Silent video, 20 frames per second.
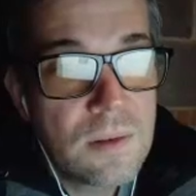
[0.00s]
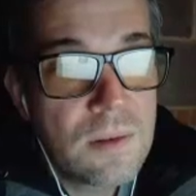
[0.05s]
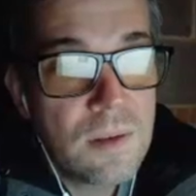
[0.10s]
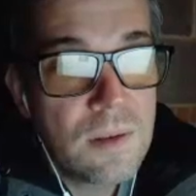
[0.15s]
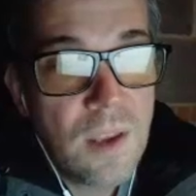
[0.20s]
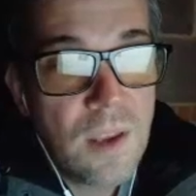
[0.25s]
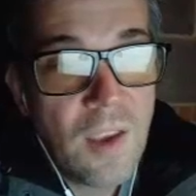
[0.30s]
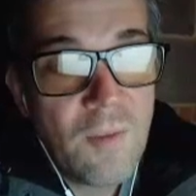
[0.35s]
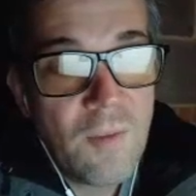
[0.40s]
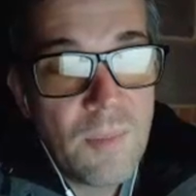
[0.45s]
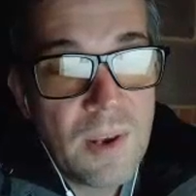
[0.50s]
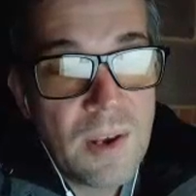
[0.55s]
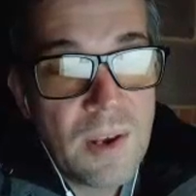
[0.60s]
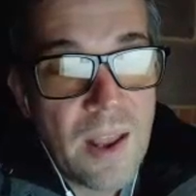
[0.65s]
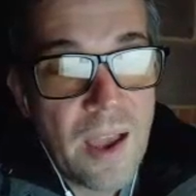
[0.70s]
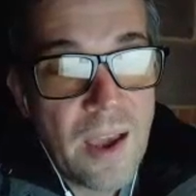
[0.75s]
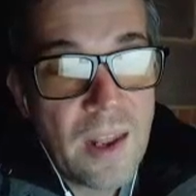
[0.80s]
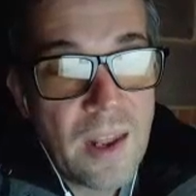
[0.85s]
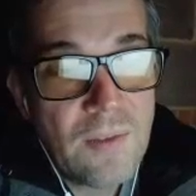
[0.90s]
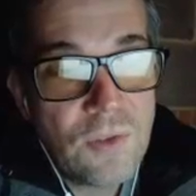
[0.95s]
giving me
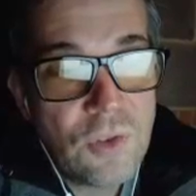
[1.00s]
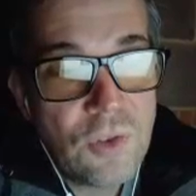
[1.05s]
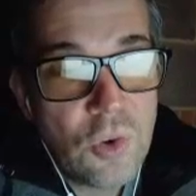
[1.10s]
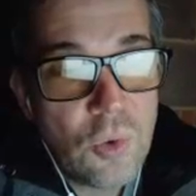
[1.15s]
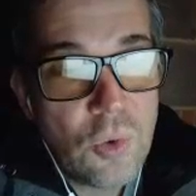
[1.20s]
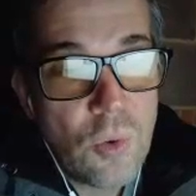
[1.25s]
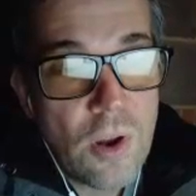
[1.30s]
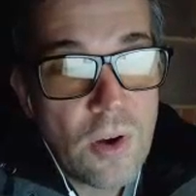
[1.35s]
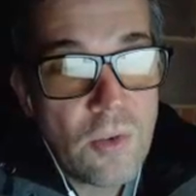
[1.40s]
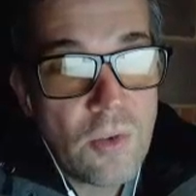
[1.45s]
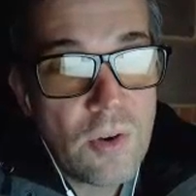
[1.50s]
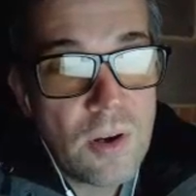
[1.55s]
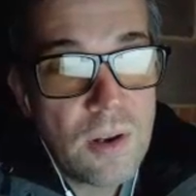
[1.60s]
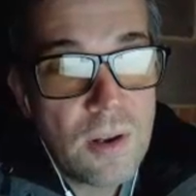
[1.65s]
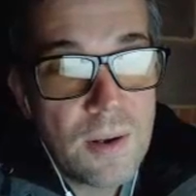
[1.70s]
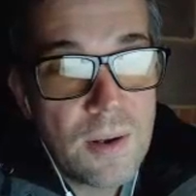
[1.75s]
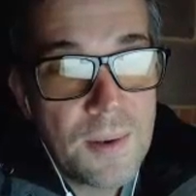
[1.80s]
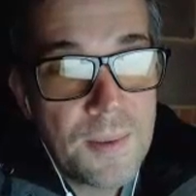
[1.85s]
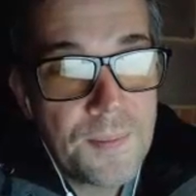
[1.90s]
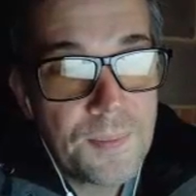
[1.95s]
negative 200
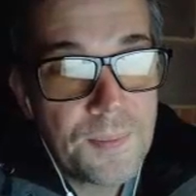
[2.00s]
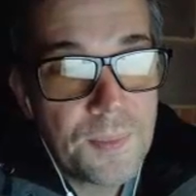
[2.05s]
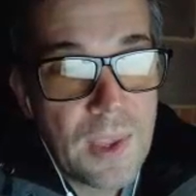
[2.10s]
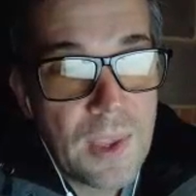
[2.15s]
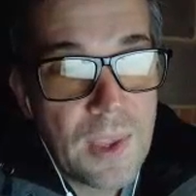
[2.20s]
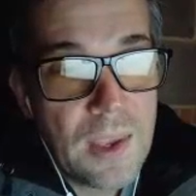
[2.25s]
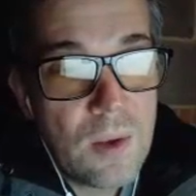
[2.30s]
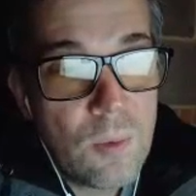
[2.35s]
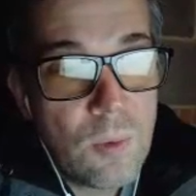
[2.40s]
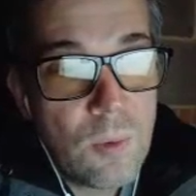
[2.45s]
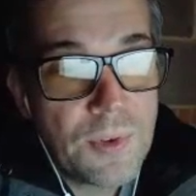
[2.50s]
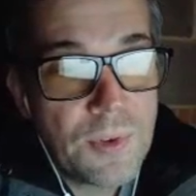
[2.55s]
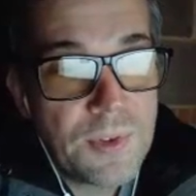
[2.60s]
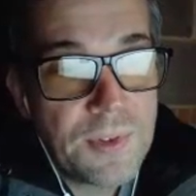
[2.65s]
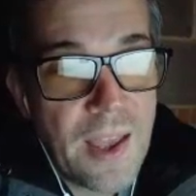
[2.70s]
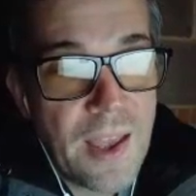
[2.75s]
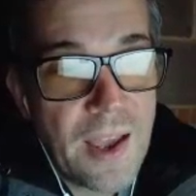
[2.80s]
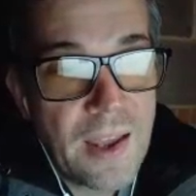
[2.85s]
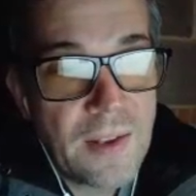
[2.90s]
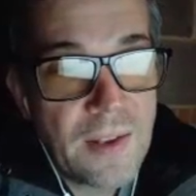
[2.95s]
equals
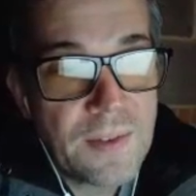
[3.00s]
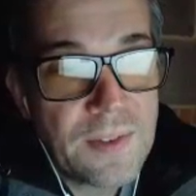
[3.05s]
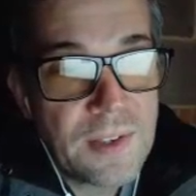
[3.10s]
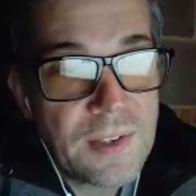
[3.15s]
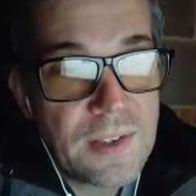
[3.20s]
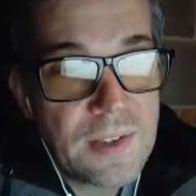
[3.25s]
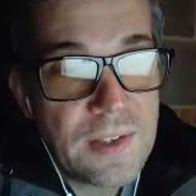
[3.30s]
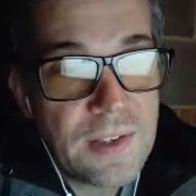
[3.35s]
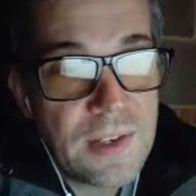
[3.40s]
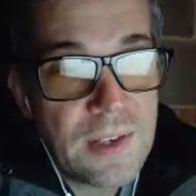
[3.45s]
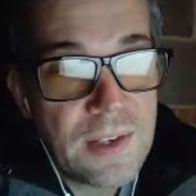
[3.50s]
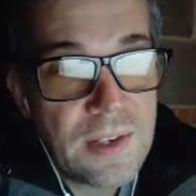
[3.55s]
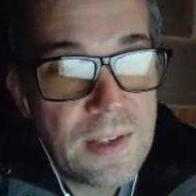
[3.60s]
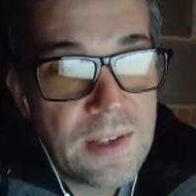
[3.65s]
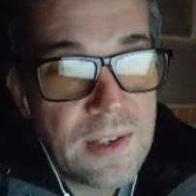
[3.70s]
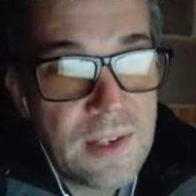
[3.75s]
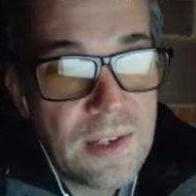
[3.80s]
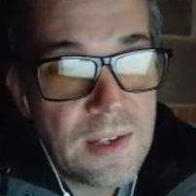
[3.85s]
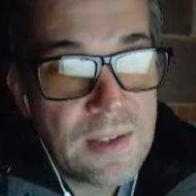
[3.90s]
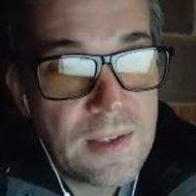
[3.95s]
negative
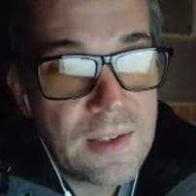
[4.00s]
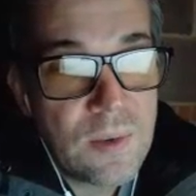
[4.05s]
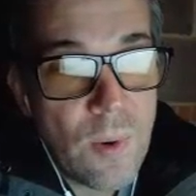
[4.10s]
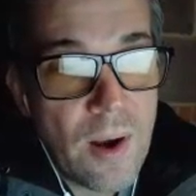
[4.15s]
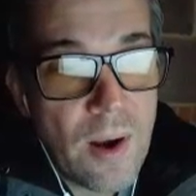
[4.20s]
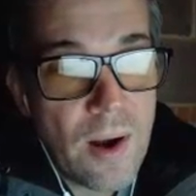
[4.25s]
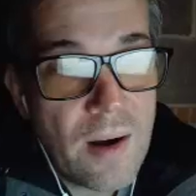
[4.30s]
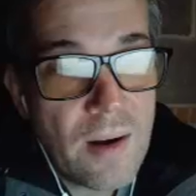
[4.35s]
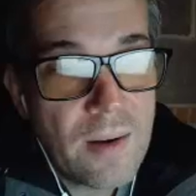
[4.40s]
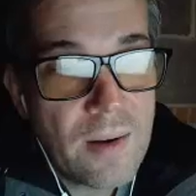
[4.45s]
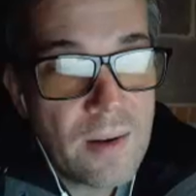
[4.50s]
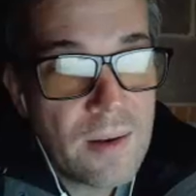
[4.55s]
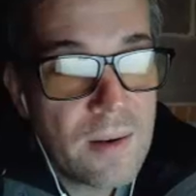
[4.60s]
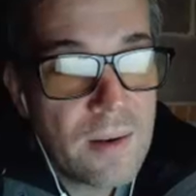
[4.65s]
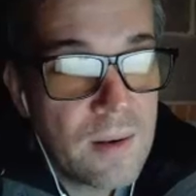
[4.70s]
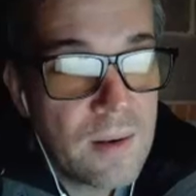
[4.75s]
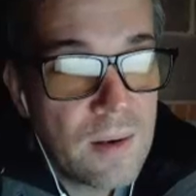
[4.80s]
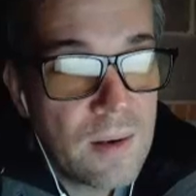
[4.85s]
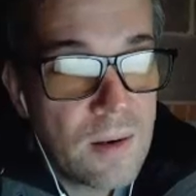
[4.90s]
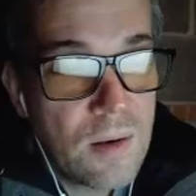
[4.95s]
16t squared.
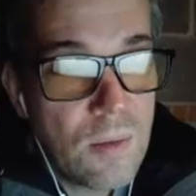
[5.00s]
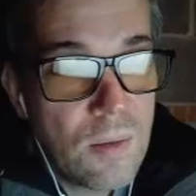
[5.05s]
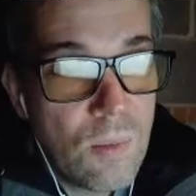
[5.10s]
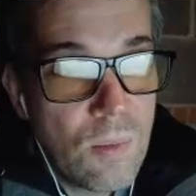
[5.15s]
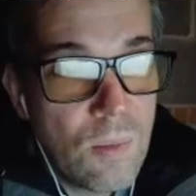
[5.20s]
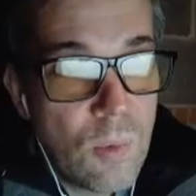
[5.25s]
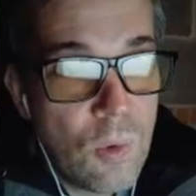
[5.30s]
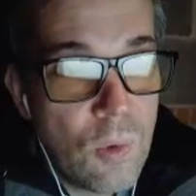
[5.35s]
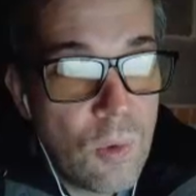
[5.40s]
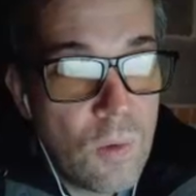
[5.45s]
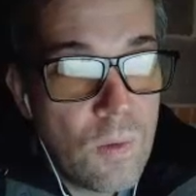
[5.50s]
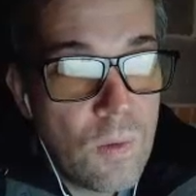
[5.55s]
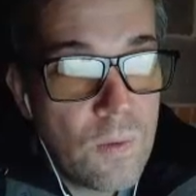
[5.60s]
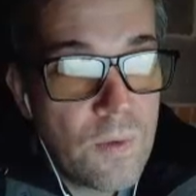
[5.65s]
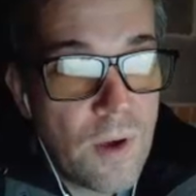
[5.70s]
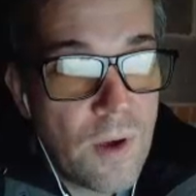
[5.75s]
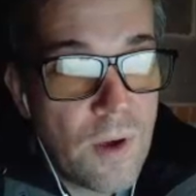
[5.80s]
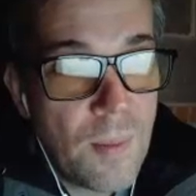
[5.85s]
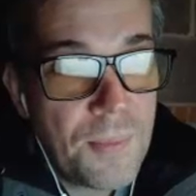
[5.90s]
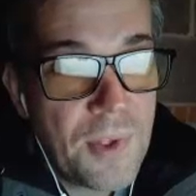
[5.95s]
Move
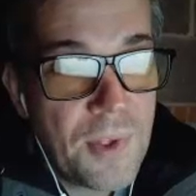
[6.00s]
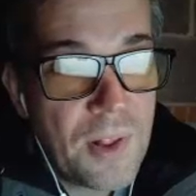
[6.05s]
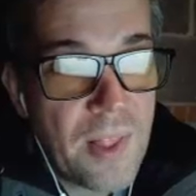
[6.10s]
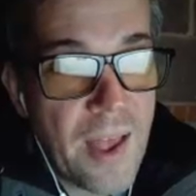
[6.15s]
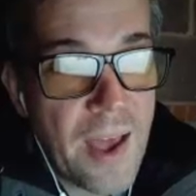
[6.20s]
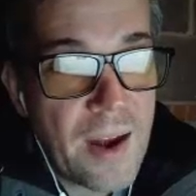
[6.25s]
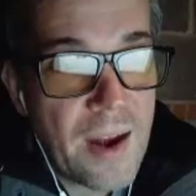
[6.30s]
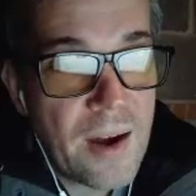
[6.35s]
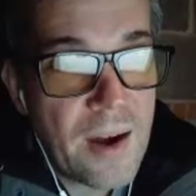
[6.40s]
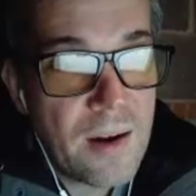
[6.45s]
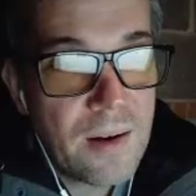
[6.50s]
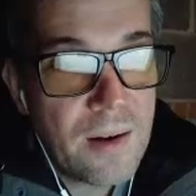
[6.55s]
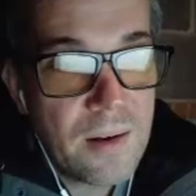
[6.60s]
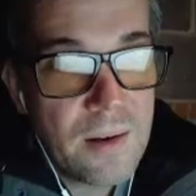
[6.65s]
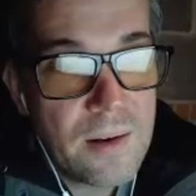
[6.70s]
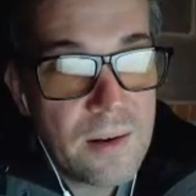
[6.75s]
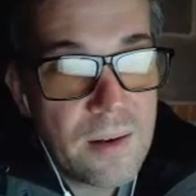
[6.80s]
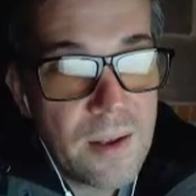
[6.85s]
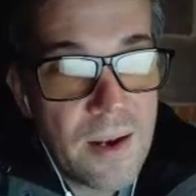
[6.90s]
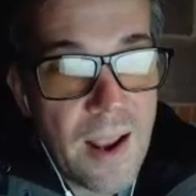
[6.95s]
up the ladder
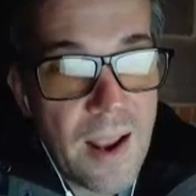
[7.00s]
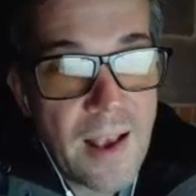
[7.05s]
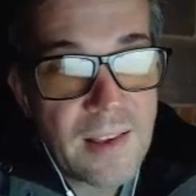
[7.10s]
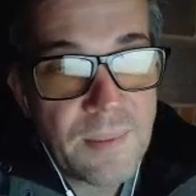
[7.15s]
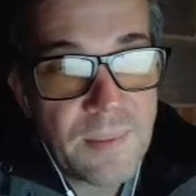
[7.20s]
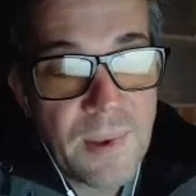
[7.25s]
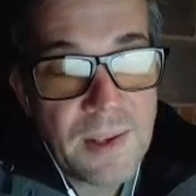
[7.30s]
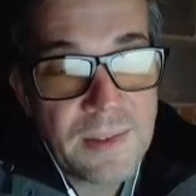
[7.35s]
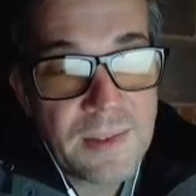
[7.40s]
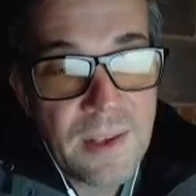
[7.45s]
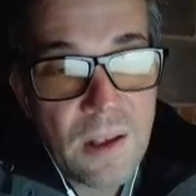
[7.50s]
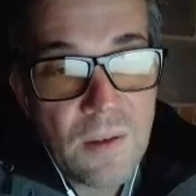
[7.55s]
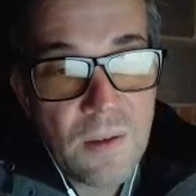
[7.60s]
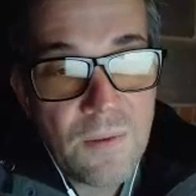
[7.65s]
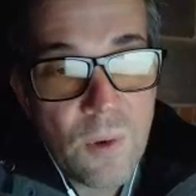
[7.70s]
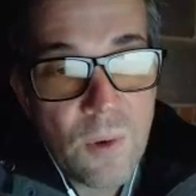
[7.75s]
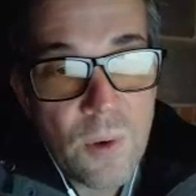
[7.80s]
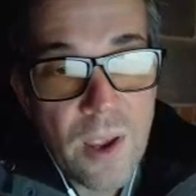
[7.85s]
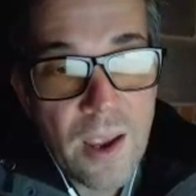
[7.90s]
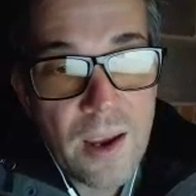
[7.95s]
and ask myself,
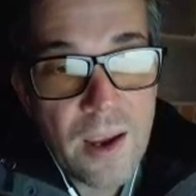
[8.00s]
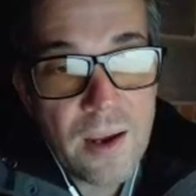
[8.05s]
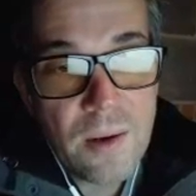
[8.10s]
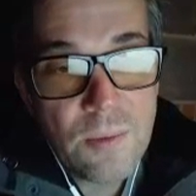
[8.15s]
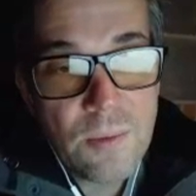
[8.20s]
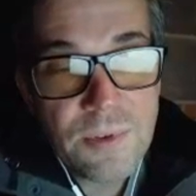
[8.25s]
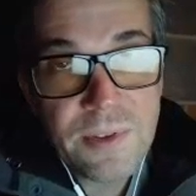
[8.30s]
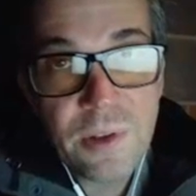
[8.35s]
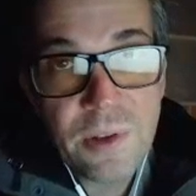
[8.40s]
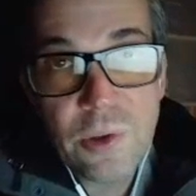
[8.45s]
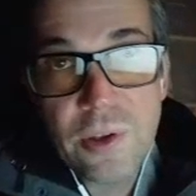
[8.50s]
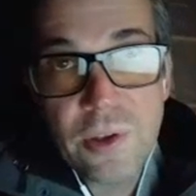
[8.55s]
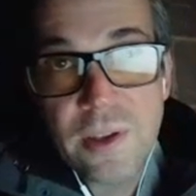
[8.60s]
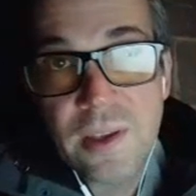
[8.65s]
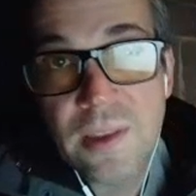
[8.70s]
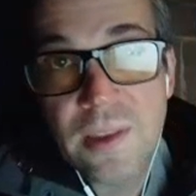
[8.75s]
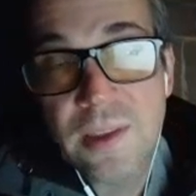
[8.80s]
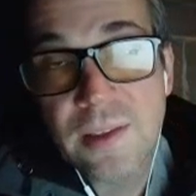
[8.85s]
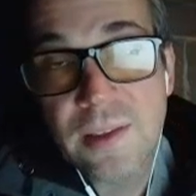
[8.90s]
okay, we're still looking at this